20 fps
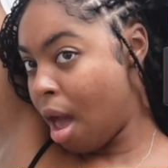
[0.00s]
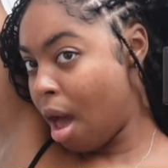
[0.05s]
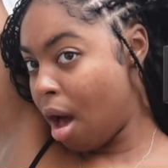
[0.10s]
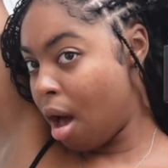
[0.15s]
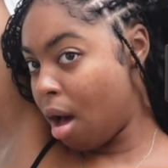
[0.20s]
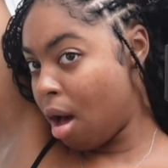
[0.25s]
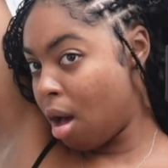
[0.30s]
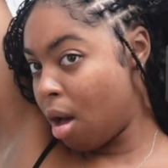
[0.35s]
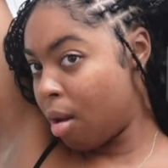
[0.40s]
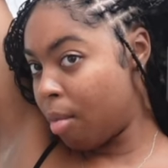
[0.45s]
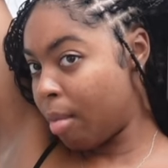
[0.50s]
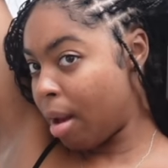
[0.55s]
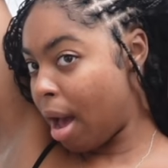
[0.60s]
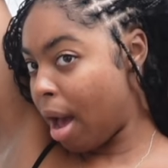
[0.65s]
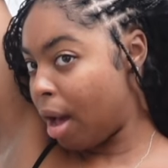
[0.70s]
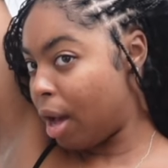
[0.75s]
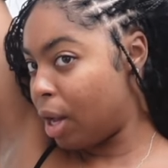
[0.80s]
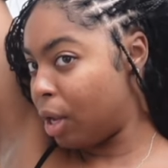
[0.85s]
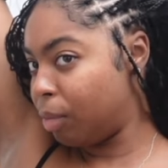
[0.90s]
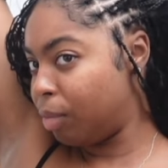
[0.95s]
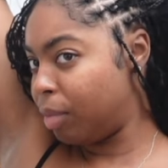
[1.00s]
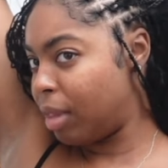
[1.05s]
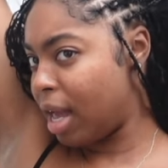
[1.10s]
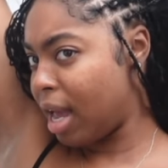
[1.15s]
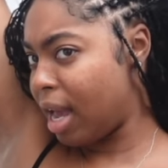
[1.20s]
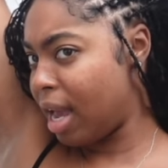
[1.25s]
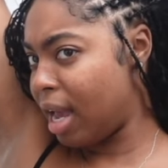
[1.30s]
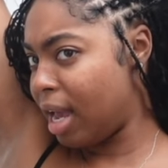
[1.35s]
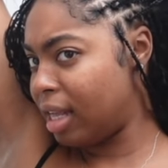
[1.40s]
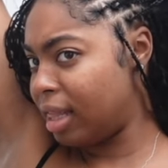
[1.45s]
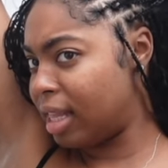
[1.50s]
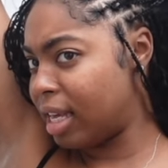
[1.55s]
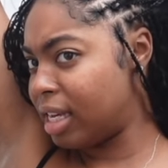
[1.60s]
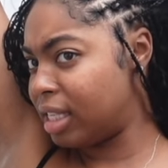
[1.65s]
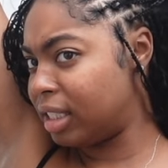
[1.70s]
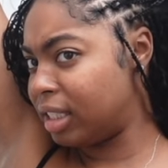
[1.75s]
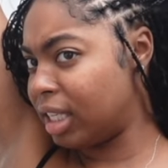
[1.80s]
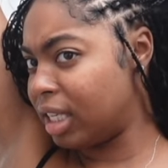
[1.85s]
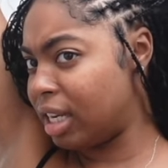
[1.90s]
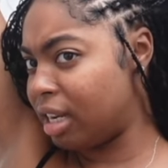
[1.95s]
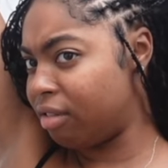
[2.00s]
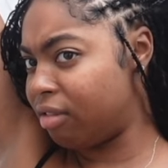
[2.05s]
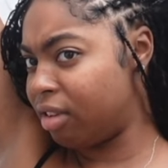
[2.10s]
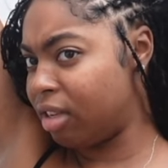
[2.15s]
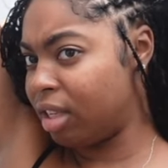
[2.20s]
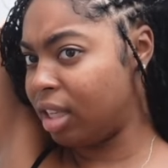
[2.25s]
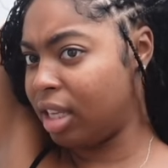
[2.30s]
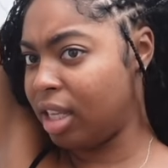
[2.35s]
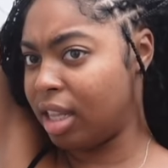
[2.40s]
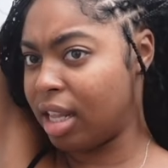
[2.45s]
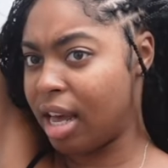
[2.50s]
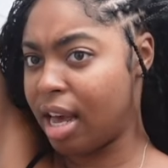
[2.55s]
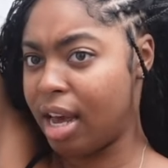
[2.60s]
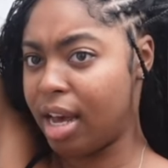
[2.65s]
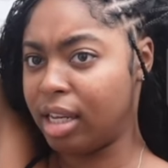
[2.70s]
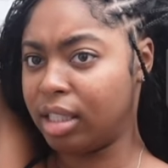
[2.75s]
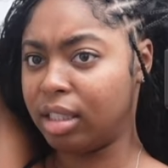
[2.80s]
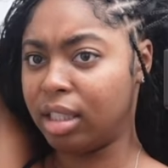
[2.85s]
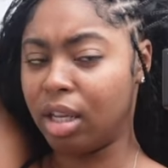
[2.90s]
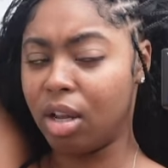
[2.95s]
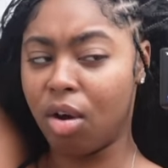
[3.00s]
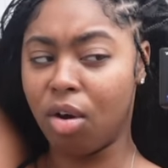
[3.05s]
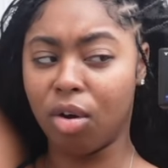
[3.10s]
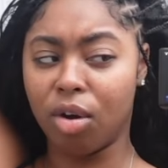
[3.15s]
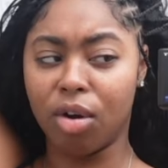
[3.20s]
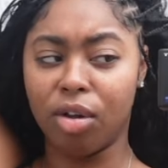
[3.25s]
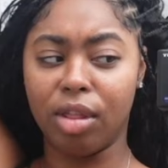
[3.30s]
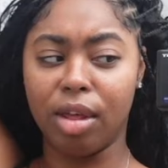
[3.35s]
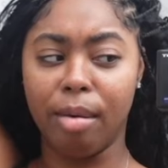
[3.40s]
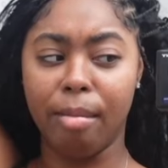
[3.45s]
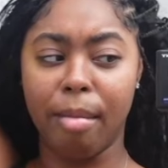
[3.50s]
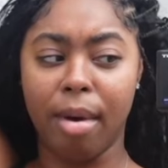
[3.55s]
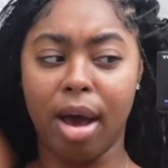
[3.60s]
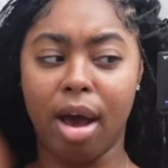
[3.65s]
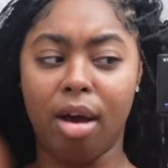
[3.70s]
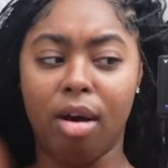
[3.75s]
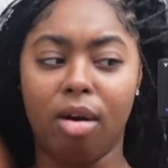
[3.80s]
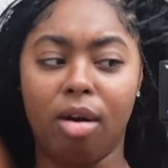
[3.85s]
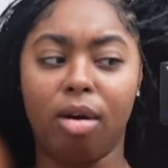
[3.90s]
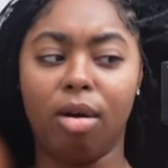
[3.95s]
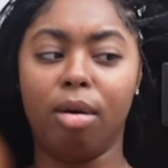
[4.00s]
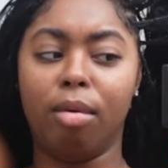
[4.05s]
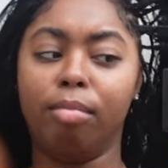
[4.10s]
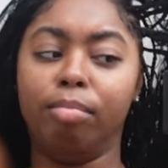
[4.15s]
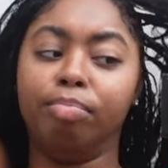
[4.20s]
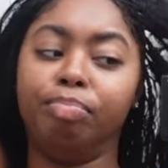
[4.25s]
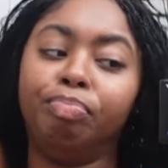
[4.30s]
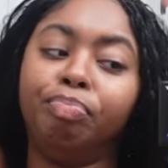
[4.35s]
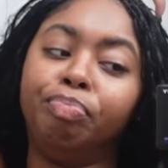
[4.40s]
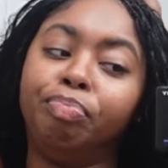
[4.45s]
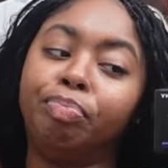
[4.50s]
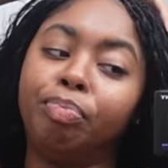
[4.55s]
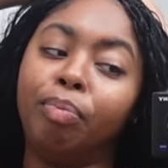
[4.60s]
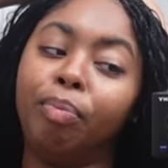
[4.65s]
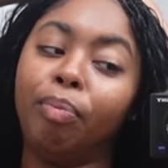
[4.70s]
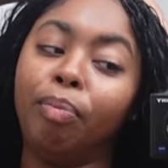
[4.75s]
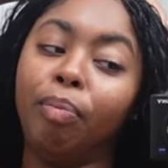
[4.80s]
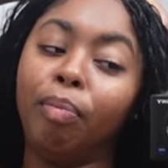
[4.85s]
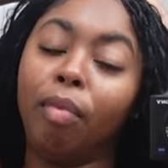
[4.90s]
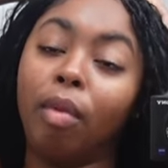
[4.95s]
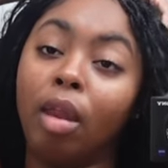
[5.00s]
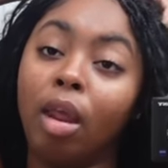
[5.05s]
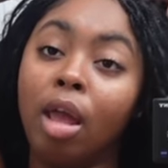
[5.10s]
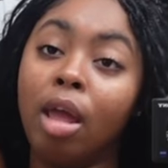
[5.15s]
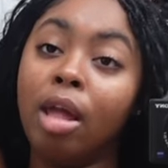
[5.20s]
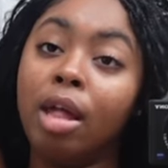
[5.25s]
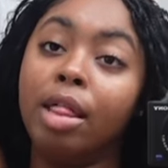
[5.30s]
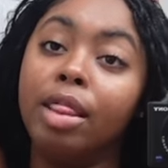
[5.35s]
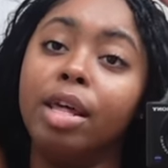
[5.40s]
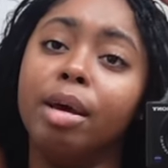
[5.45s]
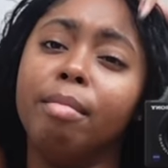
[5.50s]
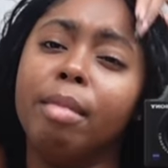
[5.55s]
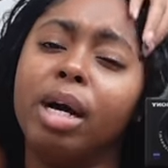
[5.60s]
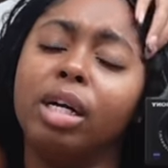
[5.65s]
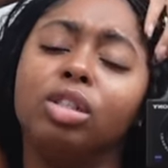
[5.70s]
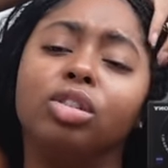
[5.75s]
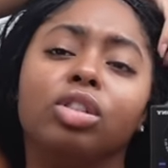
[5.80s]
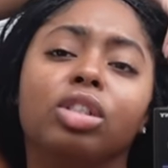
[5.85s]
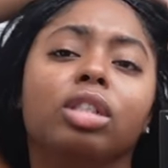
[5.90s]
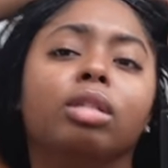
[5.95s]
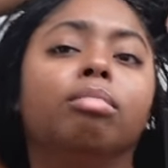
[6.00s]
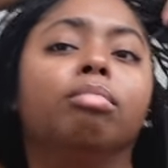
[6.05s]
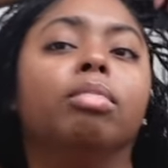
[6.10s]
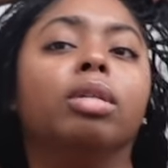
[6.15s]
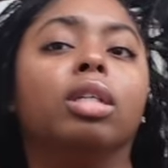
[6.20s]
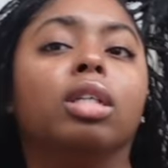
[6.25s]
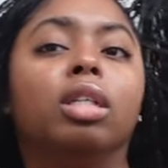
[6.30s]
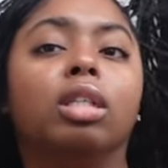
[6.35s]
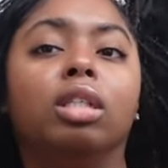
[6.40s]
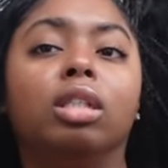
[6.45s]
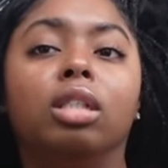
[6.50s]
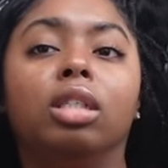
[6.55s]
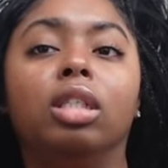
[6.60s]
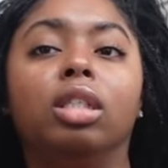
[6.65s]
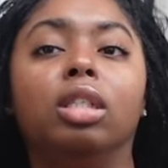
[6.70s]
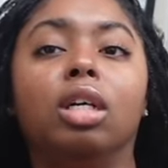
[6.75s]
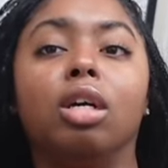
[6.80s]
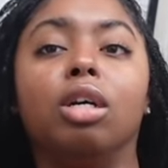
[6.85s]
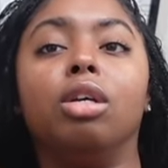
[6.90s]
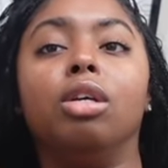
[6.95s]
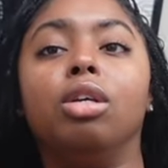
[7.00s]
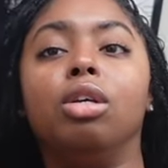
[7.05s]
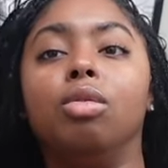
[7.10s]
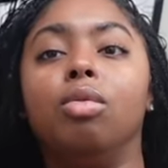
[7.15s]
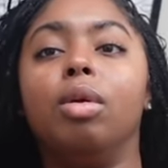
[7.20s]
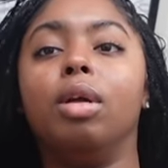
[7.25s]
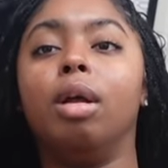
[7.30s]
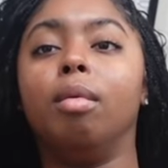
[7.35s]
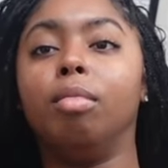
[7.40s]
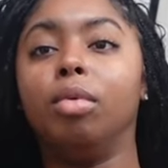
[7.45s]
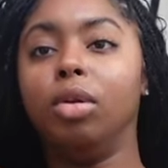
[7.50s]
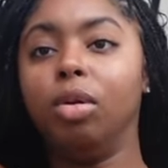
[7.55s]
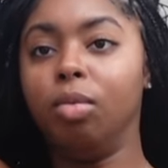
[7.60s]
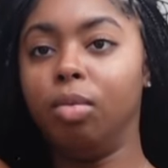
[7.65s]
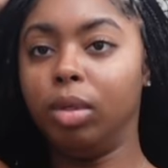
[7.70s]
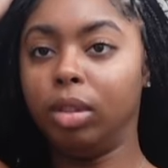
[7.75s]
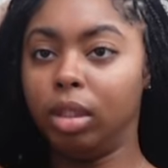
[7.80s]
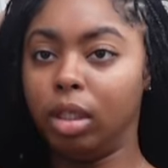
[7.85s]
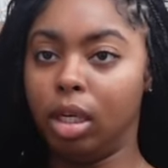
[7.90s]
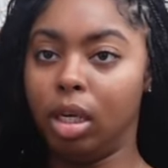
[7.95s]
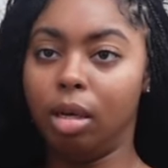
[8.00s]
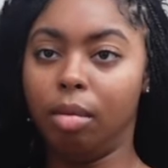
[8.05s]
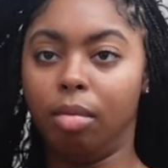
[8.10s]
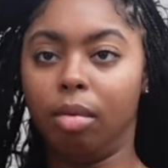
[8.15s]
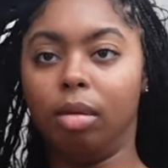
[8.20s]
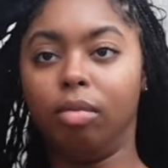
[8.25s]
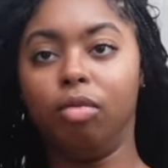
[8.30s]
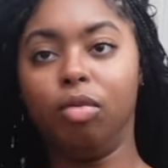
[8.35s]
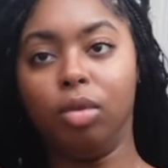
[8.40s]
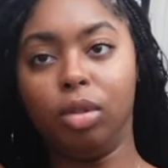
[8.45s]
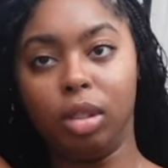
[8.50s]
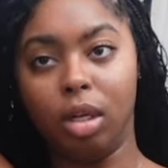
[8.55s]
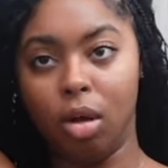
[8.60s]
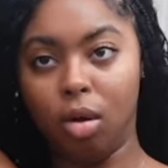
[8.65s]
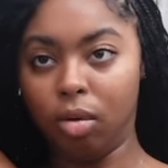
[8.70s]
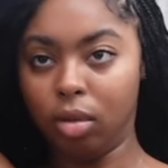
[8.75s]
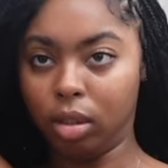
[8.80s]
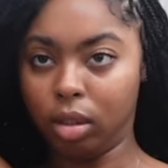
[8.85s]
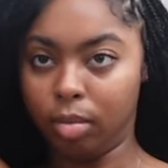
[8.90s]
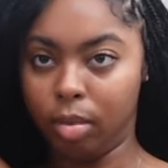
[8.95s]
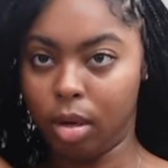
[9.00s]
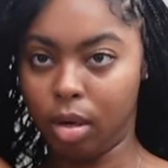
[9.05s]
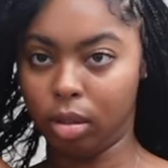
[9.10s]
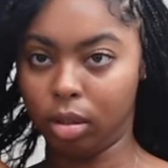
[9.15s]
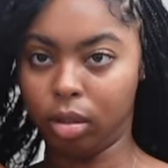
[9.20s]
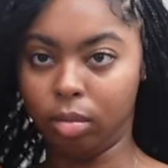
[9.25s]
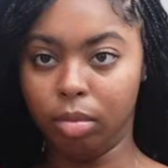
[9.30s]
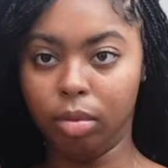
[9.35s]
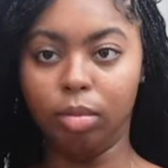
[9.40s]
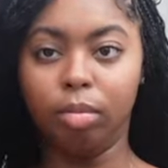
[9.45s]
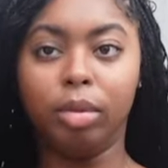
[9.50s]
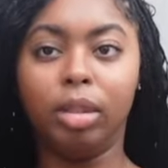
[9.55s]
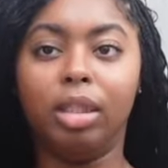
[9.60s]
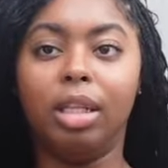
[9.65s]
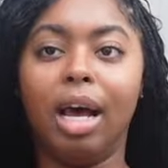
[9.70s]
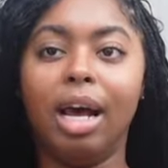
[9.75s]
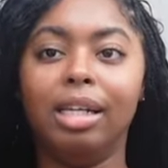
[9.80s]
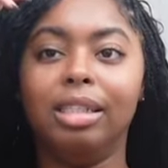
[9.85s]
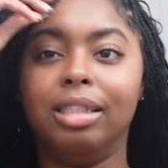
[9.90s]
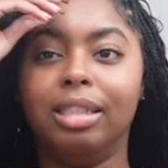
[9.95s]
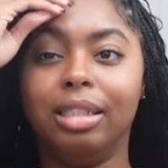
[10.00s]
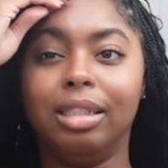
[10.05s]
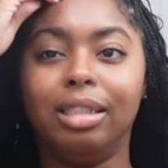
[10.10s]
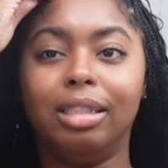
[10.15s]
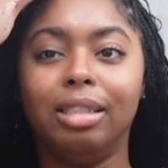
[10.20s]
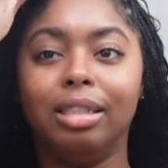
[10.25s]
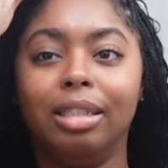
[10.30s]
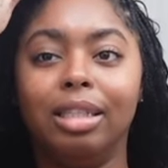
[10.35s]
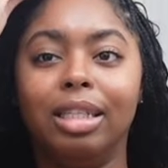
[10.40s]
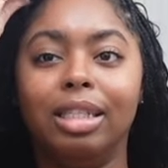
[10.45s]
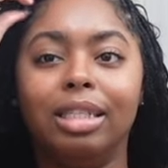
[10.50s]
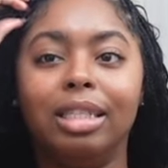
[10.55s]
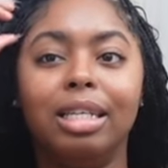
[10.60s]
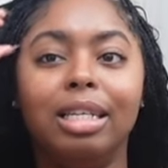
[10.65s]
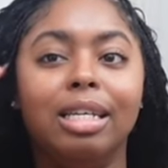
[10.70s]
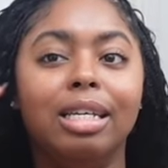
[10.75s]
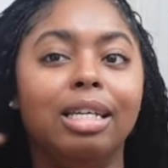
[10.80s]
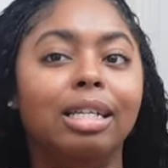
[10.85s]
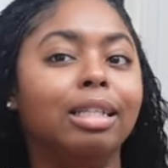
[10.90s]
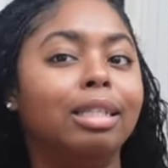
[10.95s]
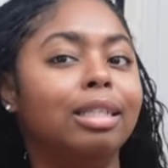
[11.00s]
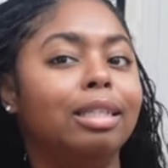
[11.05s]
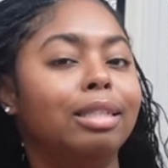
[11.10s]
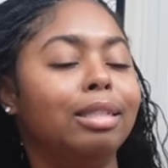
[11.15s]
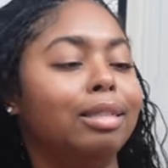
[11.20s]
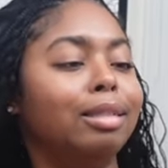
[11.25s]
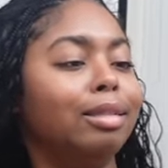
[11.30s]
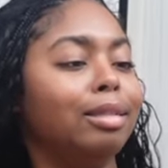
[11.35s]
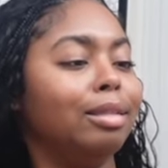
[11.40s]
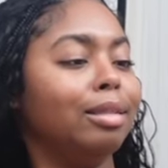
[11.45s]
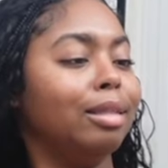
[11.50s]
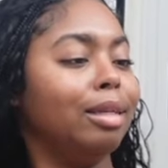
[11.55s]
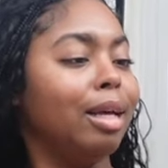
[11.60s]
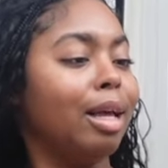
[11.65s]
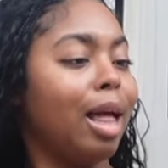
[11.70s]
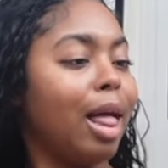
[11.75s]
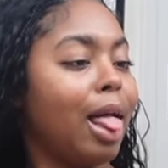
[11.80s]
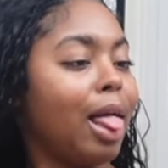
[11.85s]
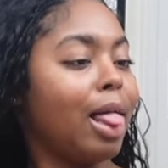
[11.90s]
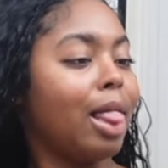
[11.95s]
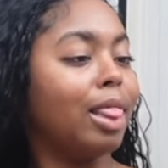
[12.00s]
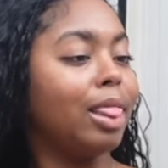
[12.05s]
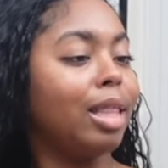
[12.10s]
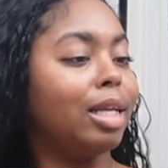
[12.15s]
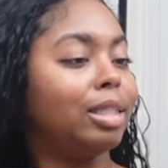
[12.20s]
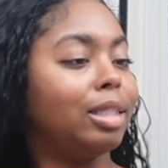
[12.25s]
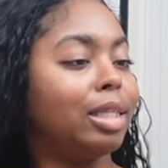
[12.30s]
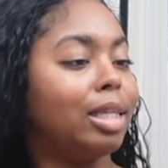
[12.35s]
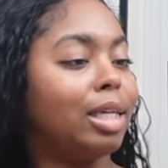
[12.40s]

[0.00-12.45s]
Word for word: um i hope they they should definitely last longer than my um than my trip because these are cute and I'm gonna want to keep them for as long as possible. But that just this eats. This